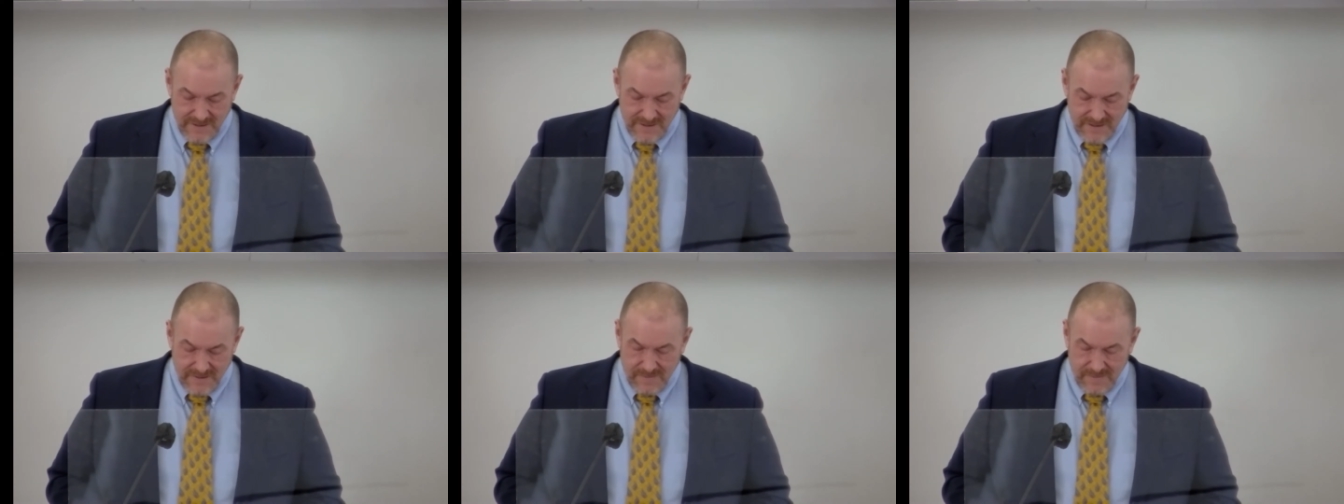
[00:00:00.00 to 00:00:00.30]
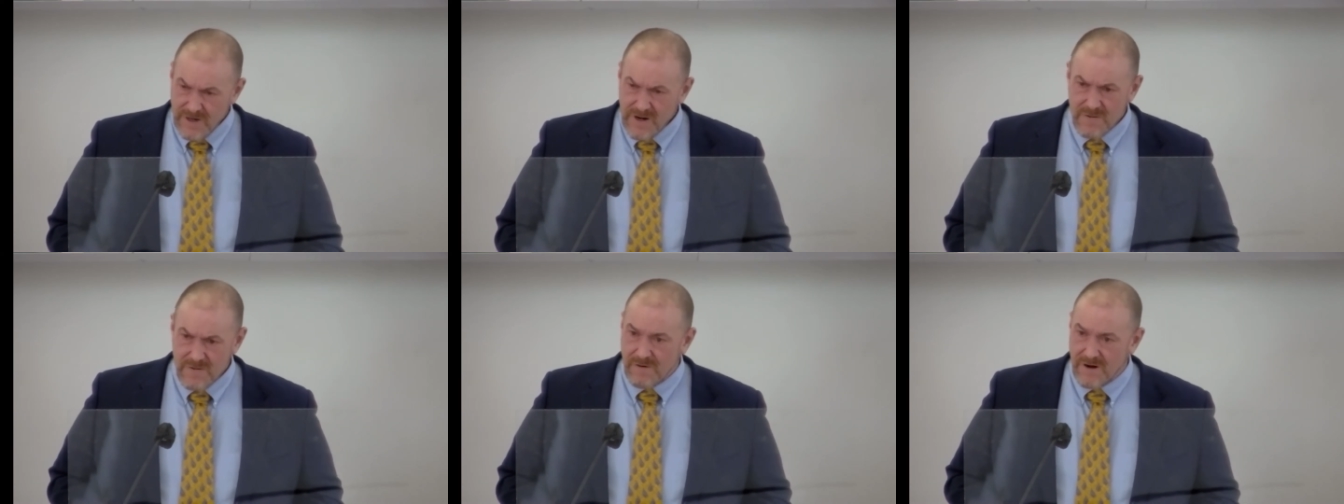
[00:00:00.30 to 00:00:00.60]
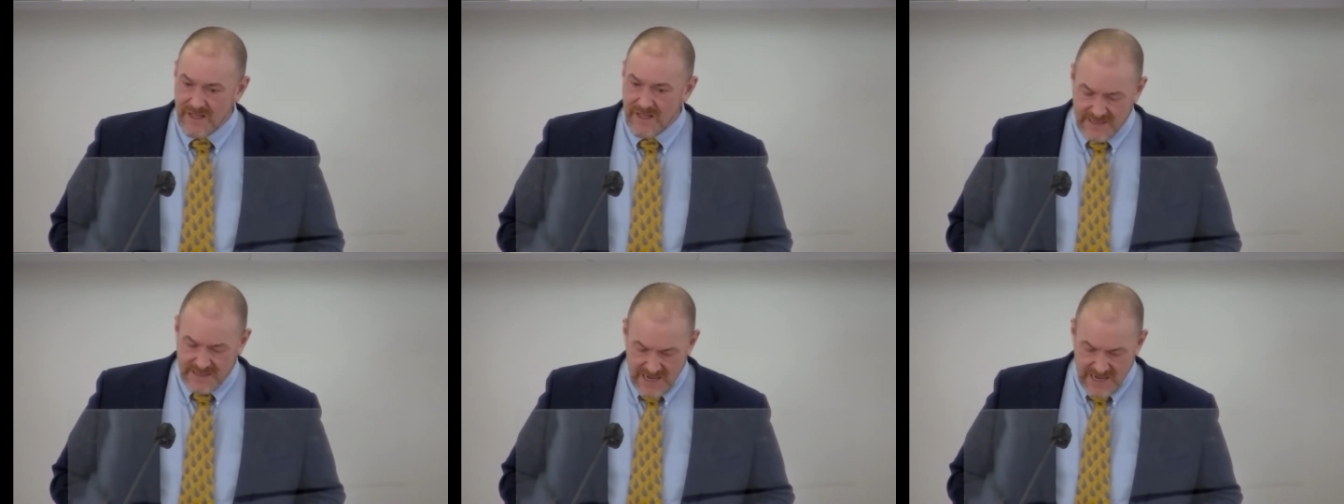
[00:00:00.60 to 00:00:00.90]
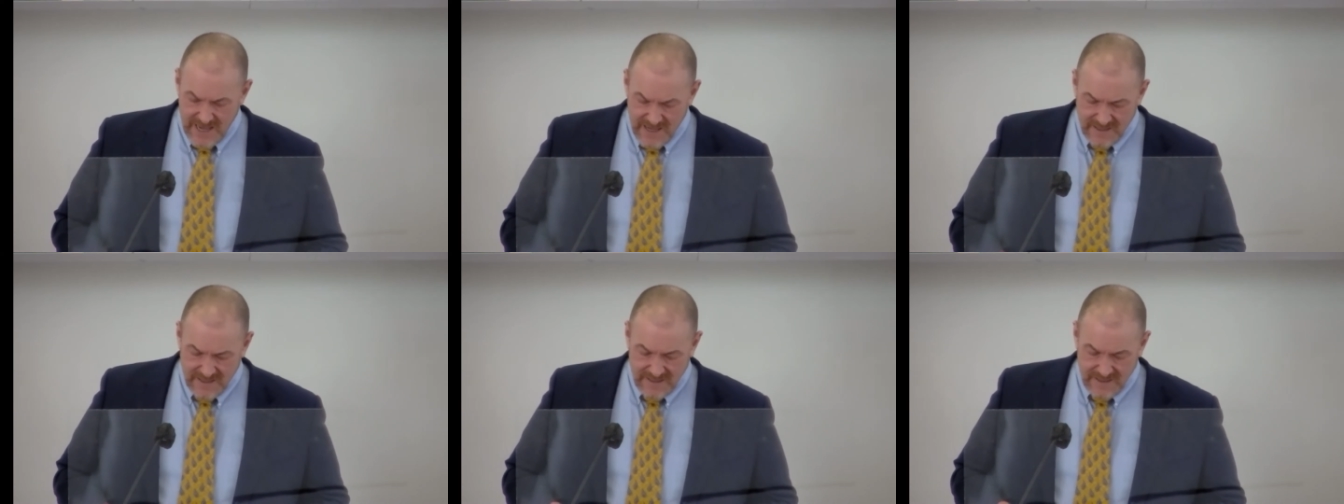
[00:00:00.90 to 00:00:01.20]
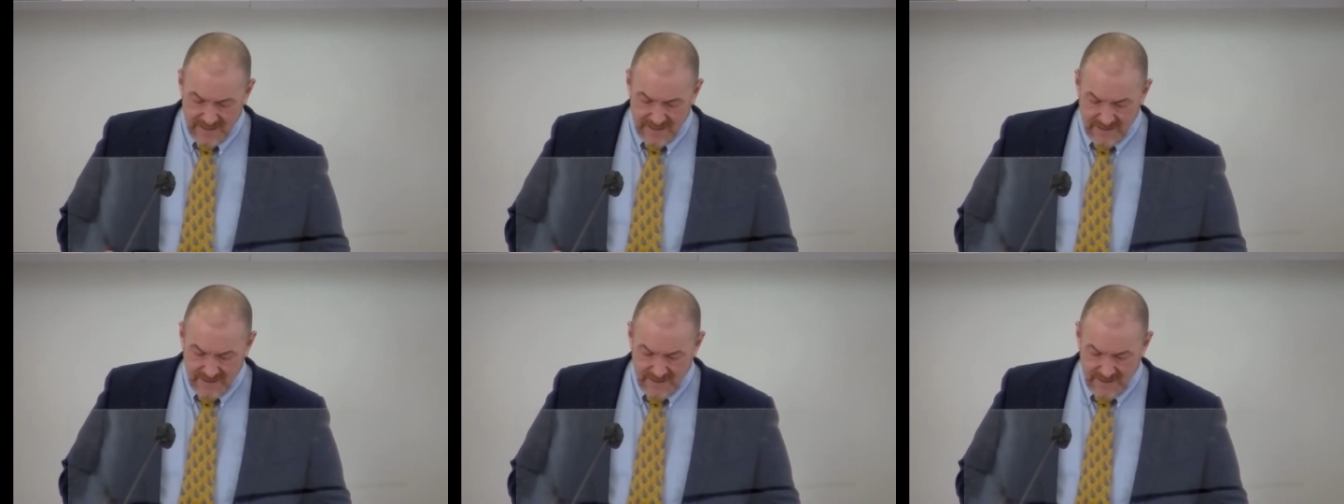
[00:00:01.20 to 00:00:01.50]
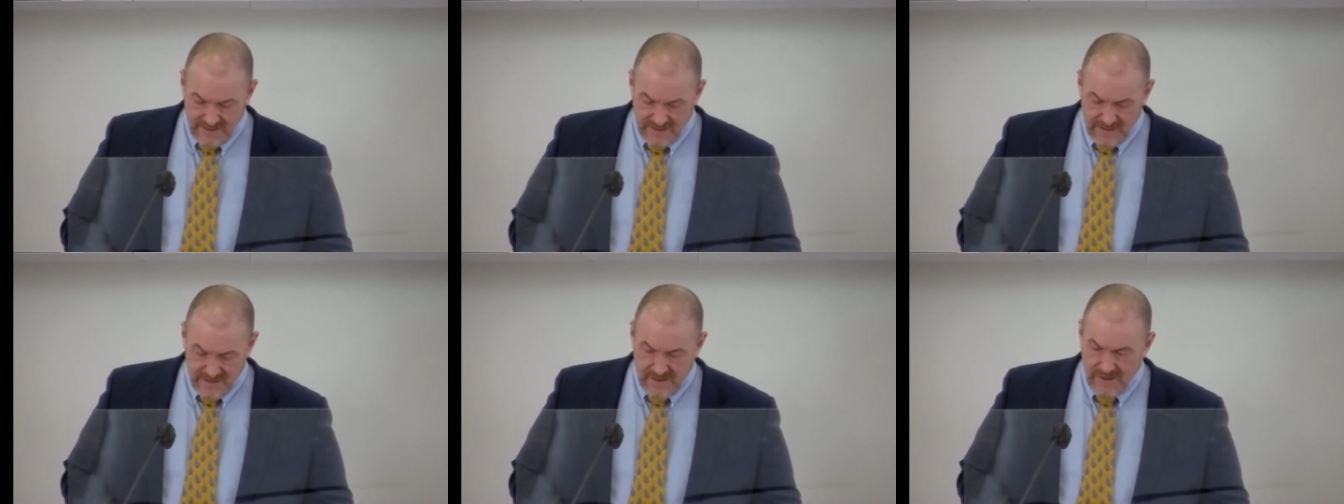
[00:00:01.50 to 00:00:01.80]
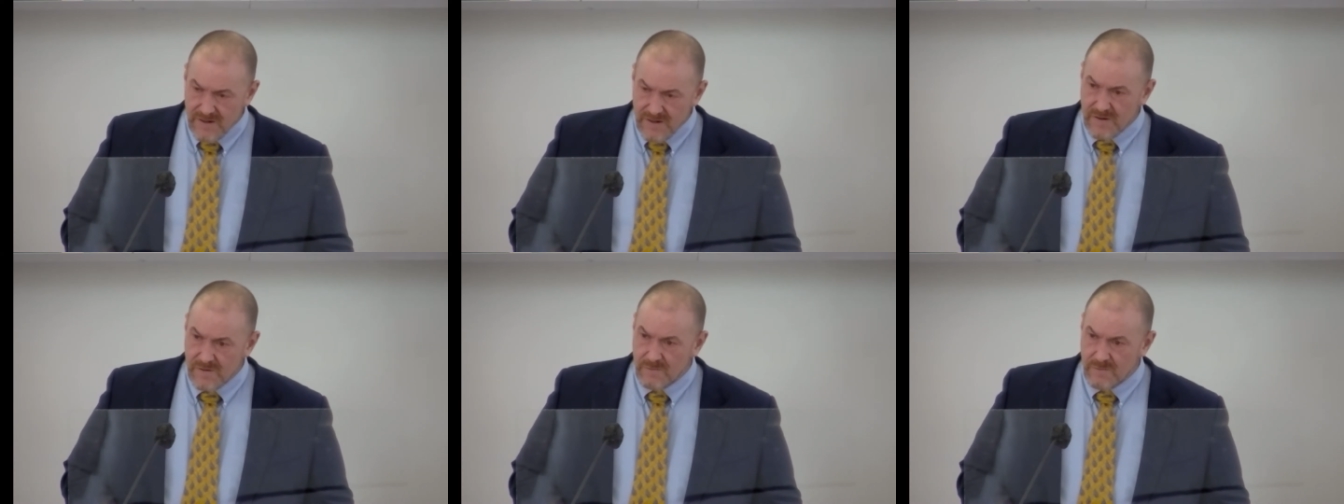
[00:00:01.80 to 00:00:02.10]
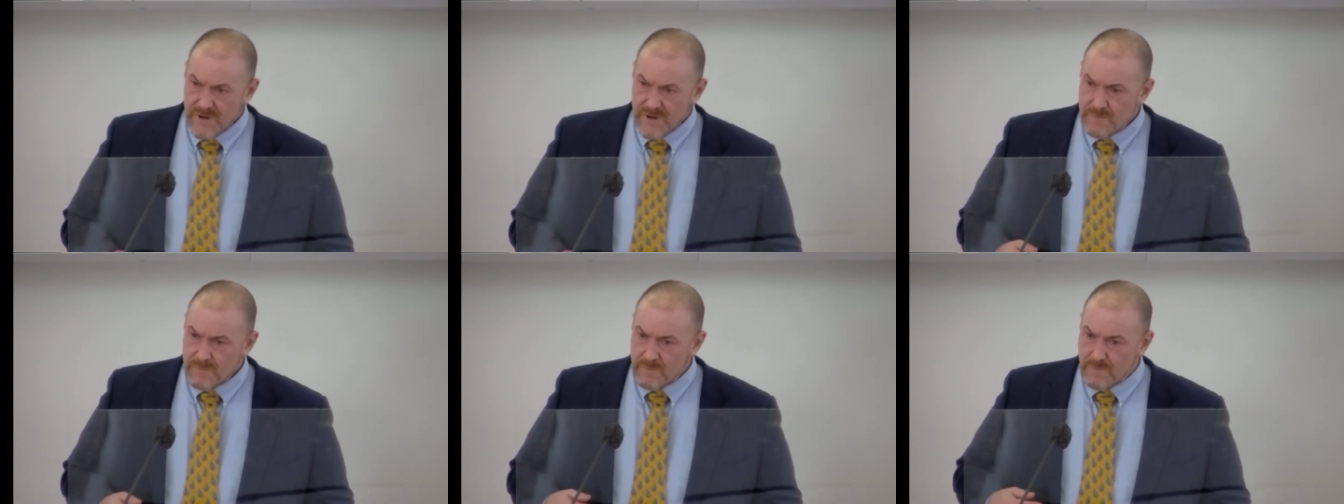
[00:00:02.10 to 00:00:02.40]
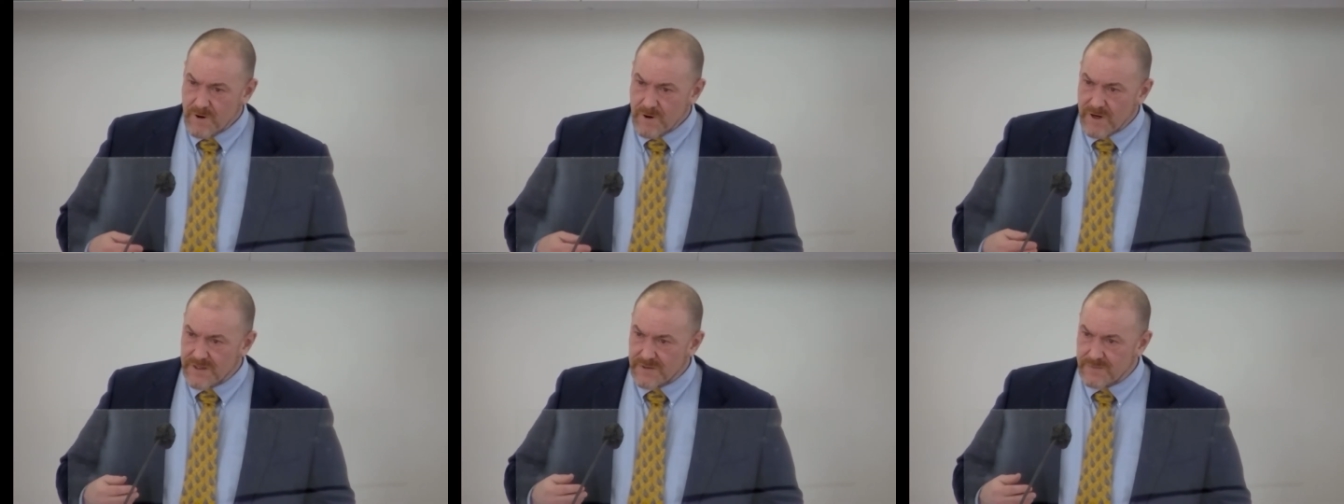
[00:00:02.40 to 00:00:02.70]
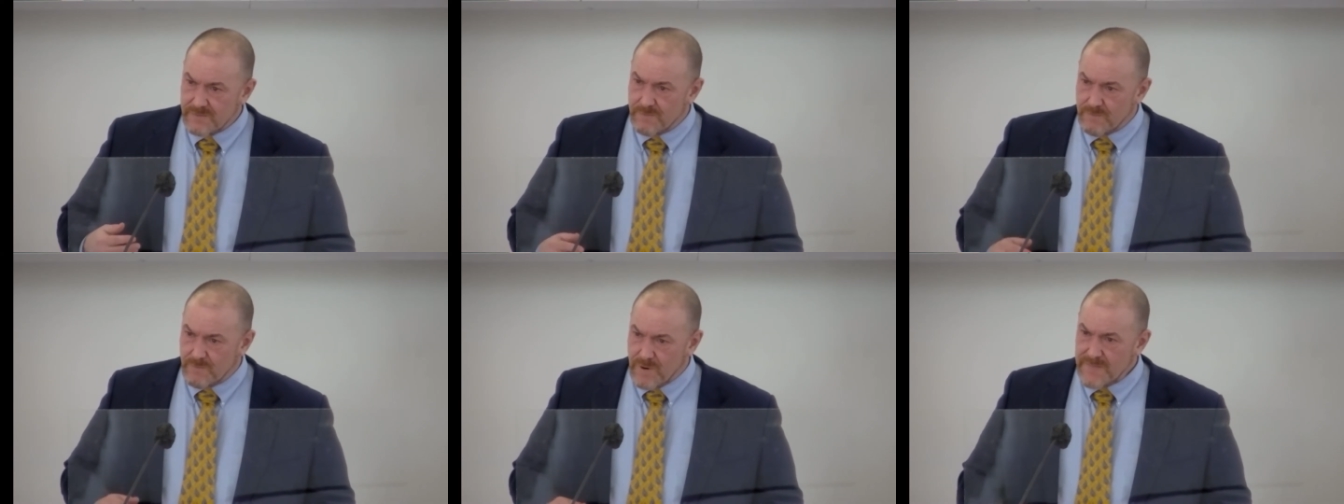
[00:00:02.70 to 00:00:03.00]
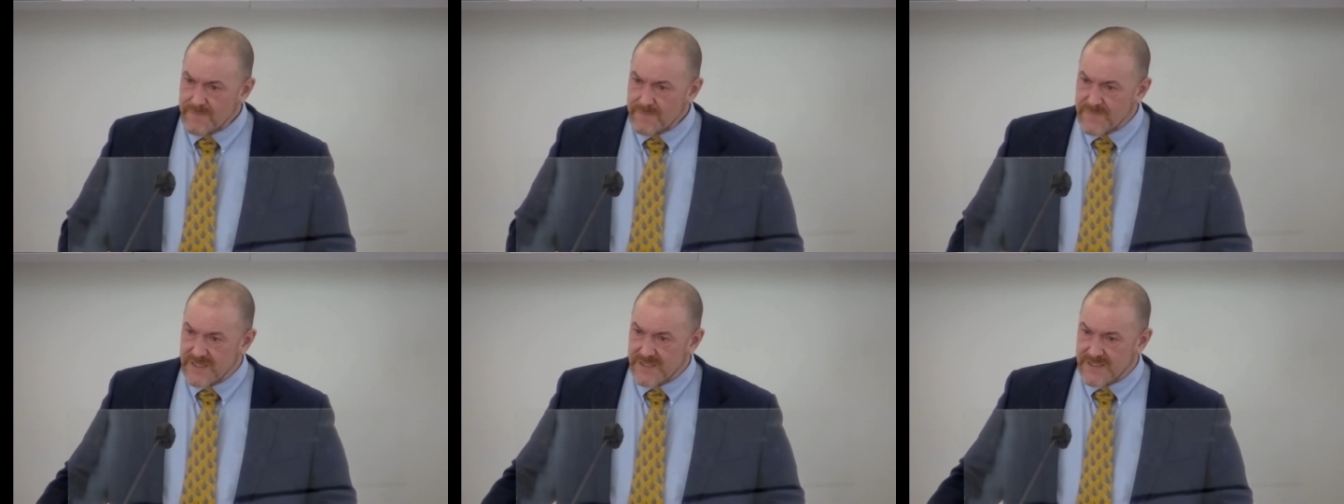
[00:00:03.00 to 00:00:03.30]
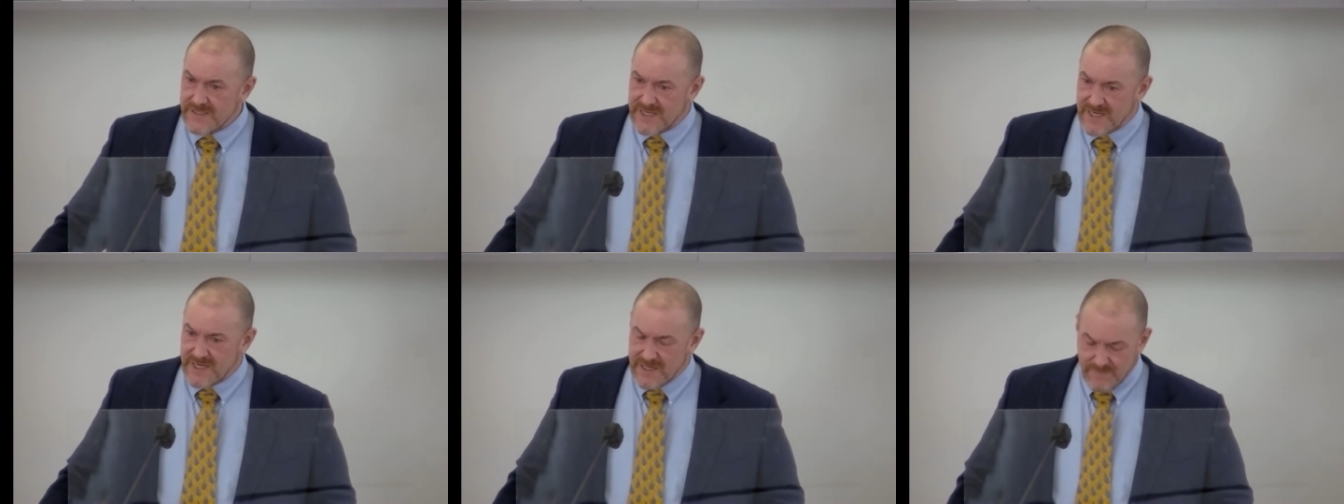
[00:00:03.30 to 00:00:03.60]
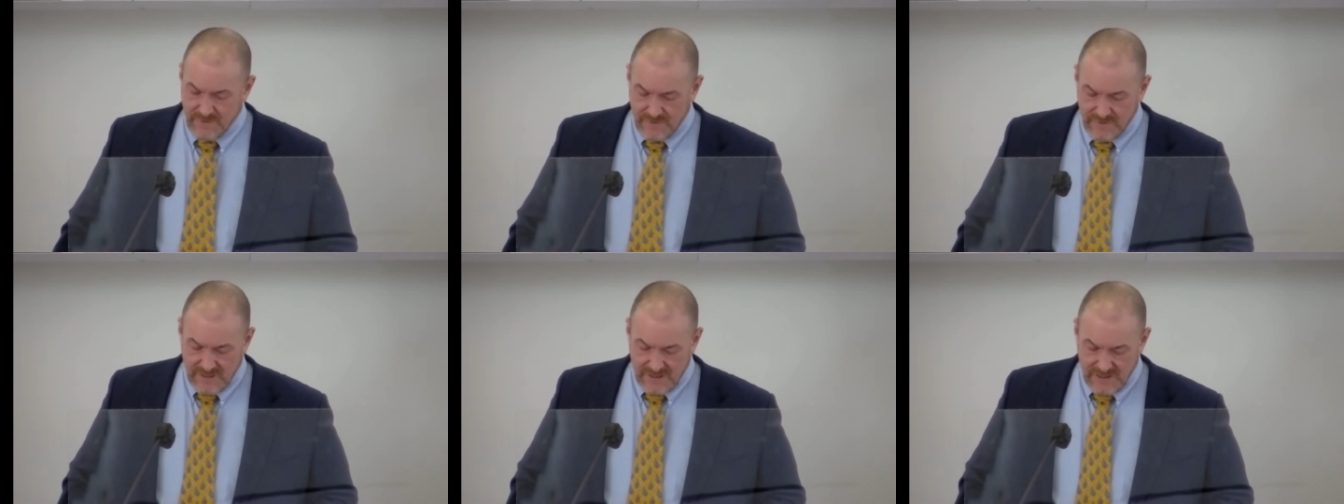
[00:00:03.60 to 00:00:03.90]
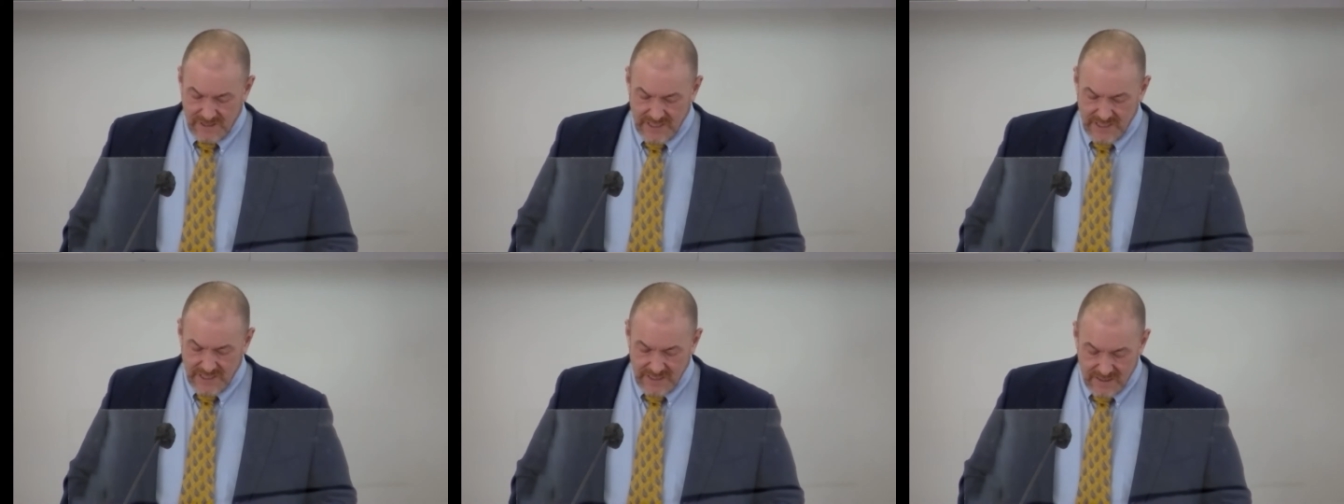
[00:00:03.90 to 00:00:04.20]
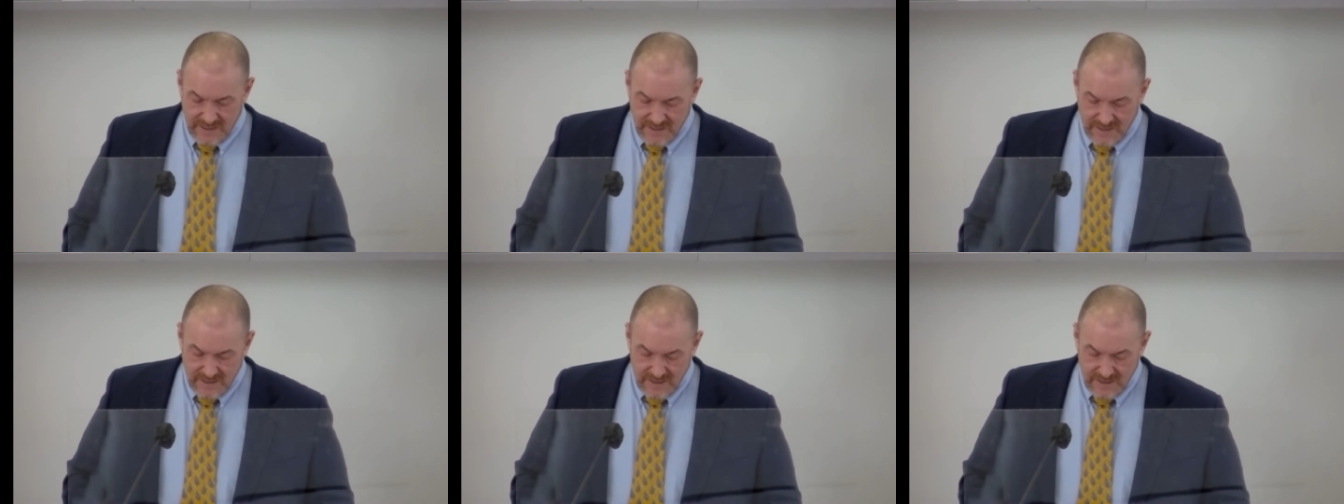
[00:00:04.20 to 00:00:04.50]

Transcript: We don't want that. We want to wipe this table clean.